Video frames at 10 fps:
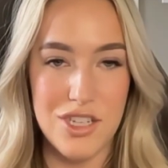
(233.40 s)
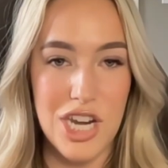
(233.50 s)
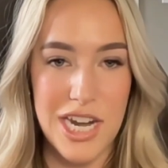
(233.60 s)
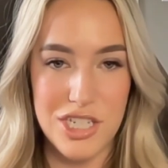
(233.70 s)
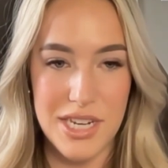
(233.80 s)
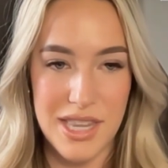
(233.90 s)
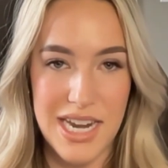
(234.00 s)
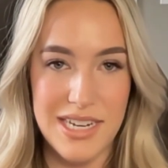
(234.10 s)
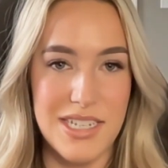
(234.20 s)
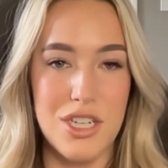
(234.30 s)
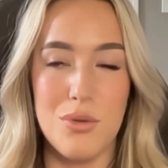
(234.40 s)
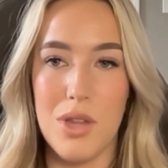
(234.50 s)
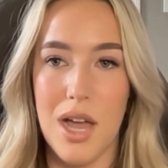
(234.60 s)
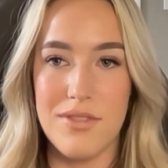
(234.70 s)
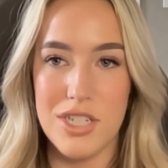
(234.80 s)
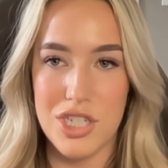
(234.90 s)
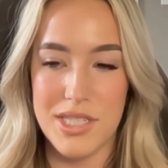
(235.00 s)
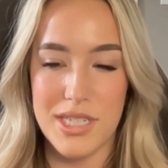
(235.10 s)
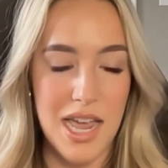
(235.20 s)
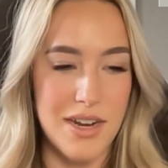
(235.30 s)
changing things and you love to
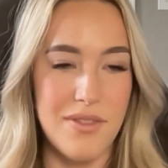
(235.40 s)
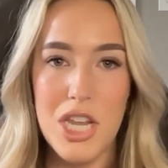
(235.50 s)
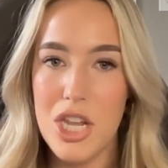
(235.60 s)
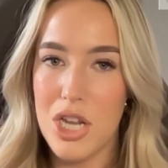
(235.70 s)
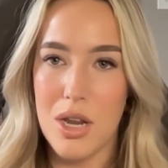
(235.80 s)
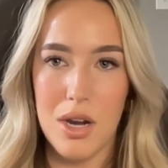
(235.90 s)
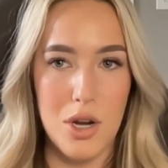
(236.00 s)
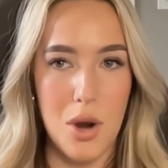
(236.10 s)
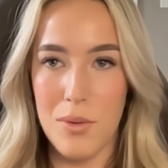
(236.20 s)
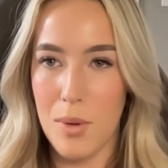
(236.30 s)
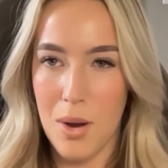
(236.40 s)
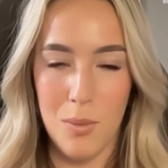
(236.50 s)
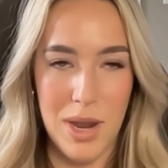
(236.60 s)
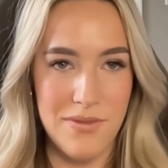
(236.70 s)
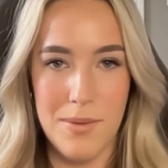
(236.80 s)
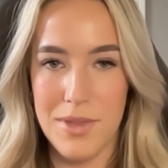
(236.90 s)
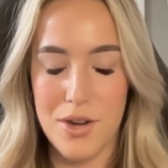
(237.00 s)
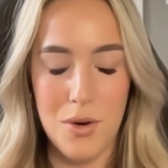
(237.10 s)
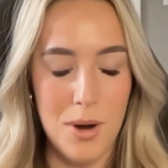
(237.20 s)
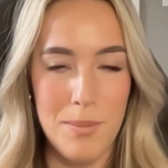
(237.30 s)
just kind of go away from the
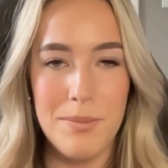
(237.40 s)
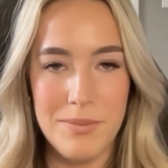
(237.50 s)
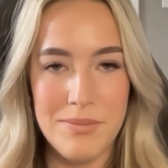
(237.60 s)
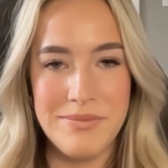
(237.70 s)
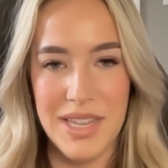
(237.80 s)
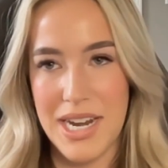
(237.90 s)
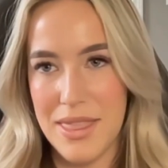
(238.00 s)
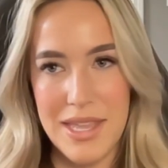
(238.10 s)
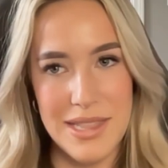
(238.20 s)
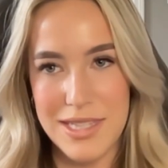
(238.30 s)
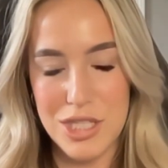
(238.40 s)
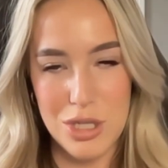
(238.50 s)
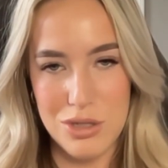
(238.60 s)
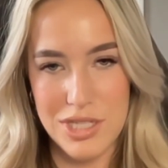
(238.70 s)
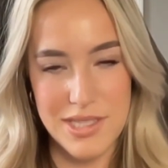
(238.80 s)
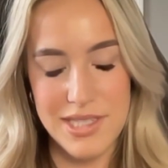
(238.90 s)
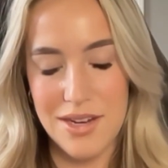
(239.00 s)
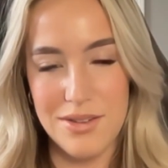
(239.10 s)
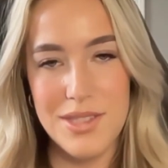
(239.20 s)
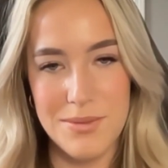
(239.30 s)
norm. And I think that's huge in
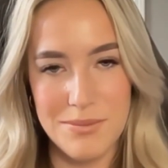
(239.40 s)
sales.